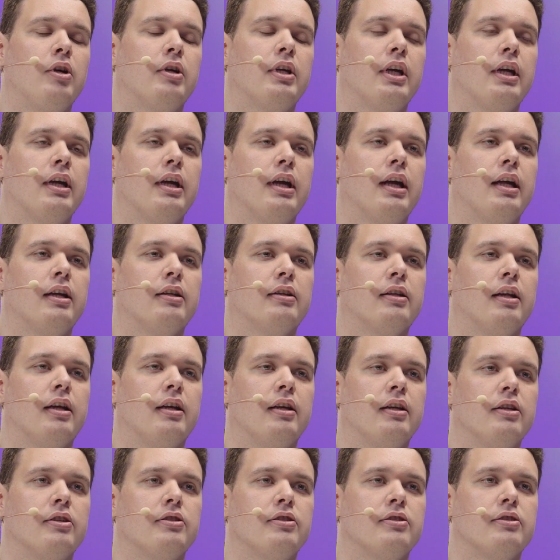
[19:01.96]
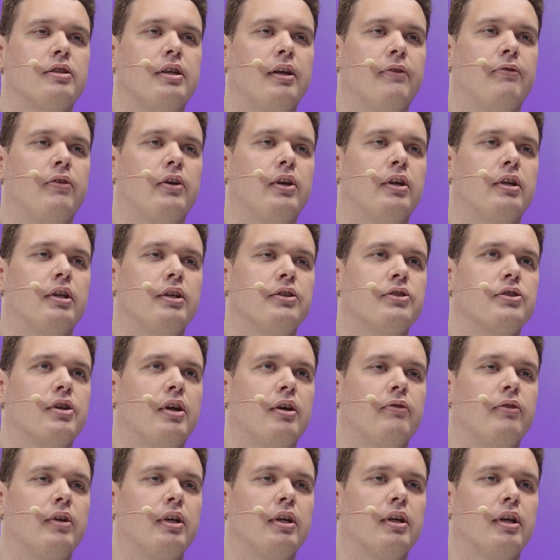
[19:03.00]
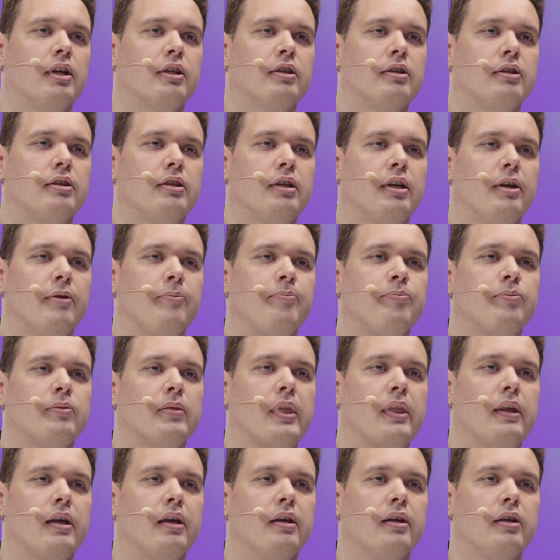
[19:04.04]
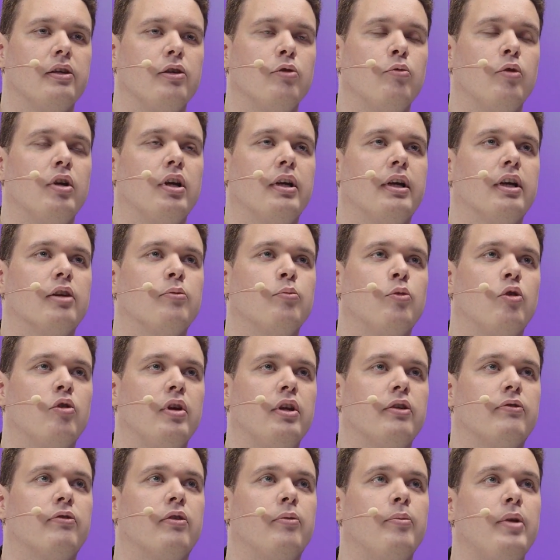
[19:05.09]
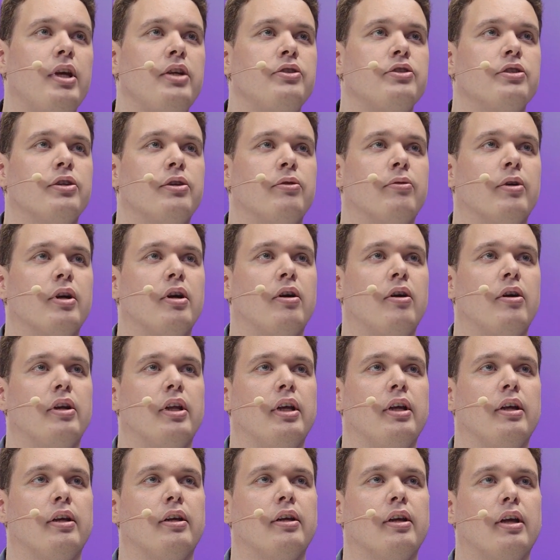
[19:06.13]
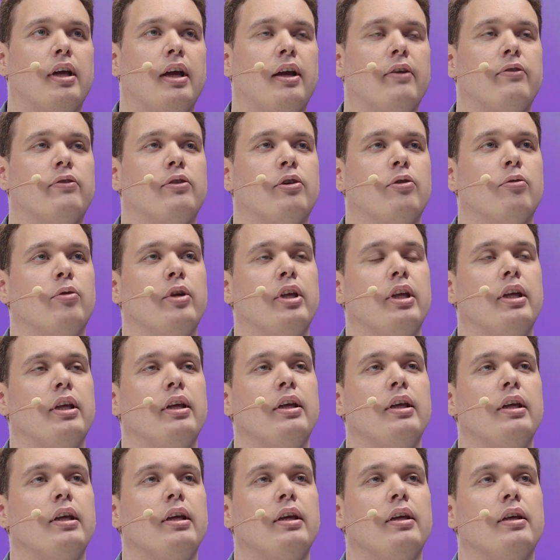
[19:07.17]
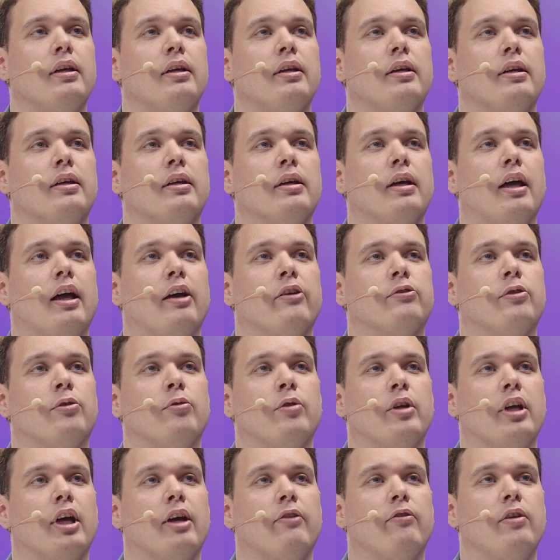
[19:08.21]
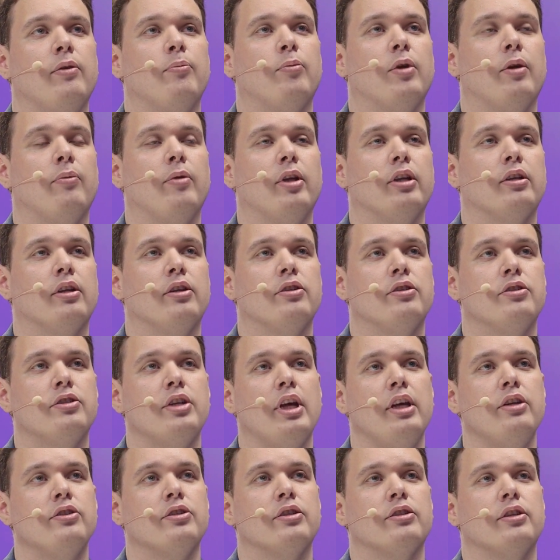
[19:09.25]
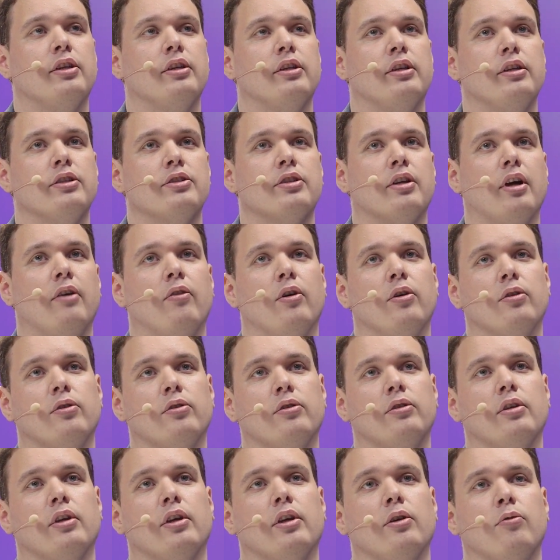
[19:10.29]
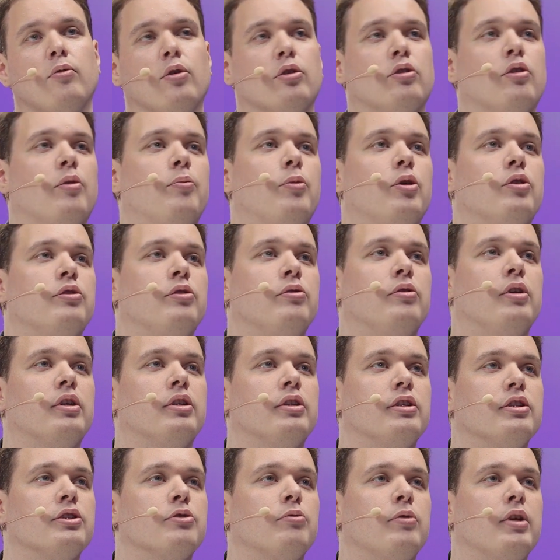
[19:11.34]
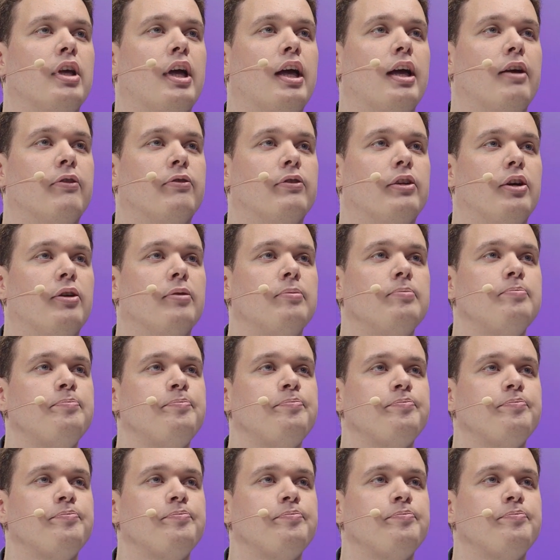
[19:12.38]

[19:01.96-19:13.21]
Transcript: looking at, and it's definitely something that you will get more information regarding after we have implemented changes and discovered what opportunities we have there.